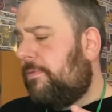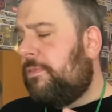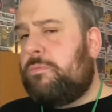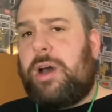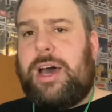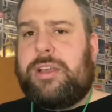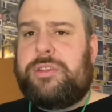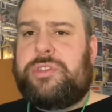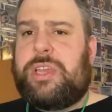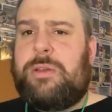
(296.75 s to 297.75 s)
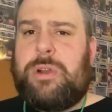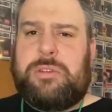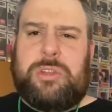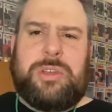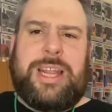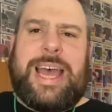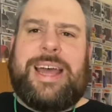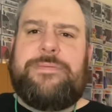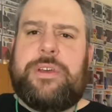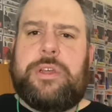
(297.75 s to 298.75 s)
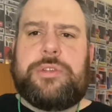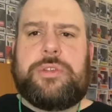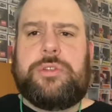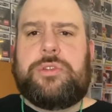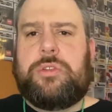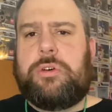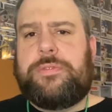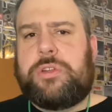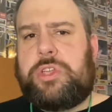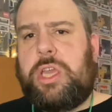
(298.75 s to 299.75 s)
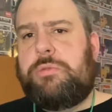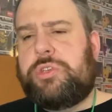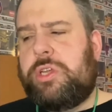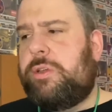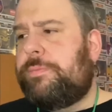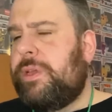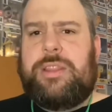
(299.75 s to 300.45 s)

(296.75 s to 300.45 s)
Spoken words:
from what I could see when I was looking at adverts and stuff on YouTube,